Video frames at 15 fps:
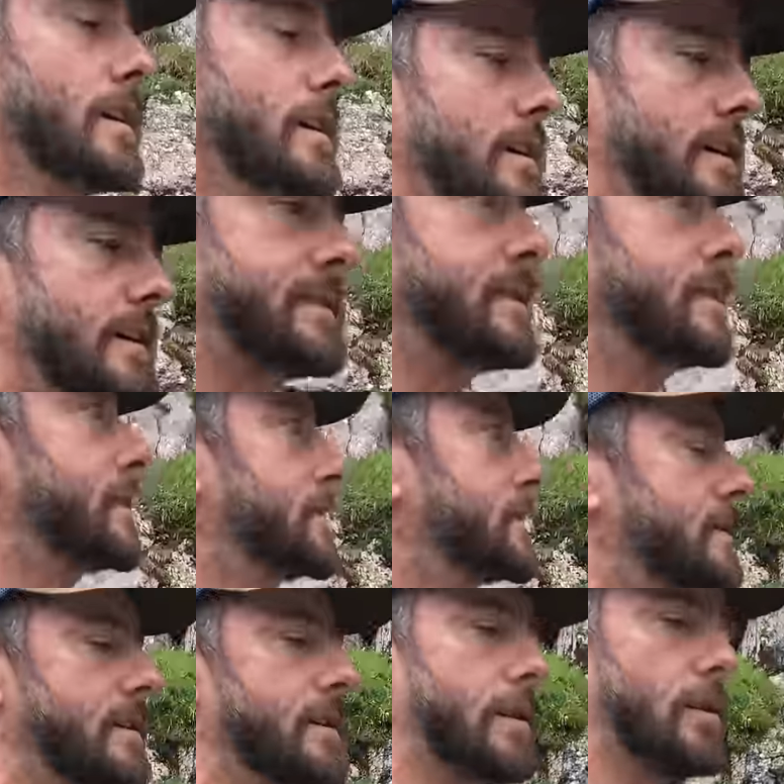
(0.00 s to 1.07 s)
Idiot.
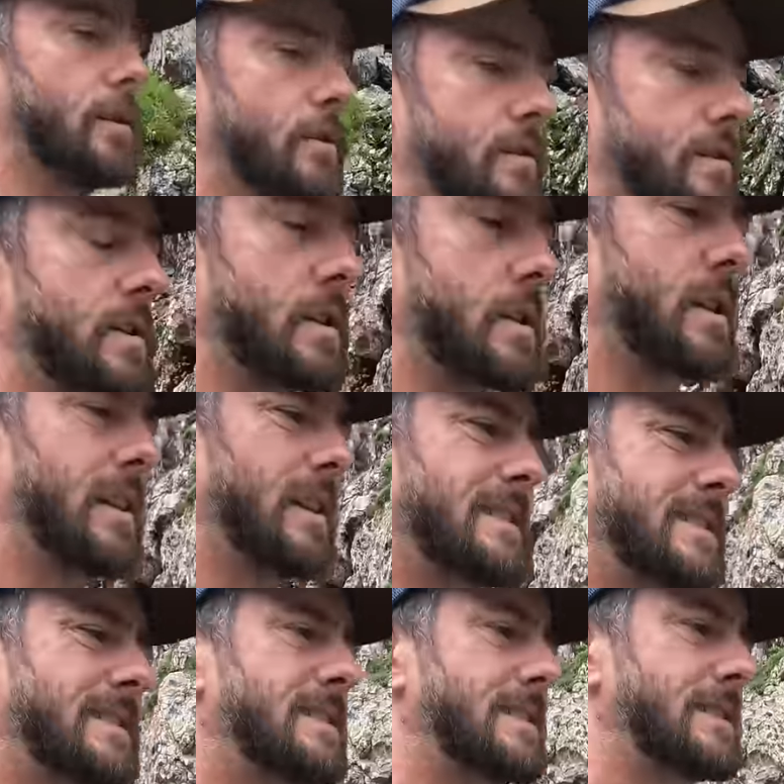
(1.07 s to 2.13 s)
He looked.
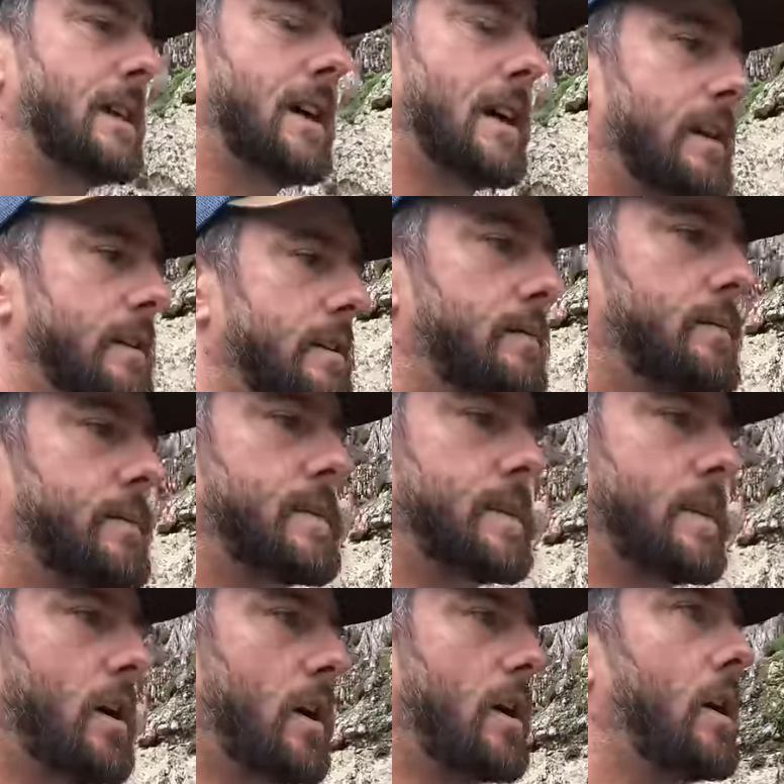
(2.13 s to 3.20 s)
Just now.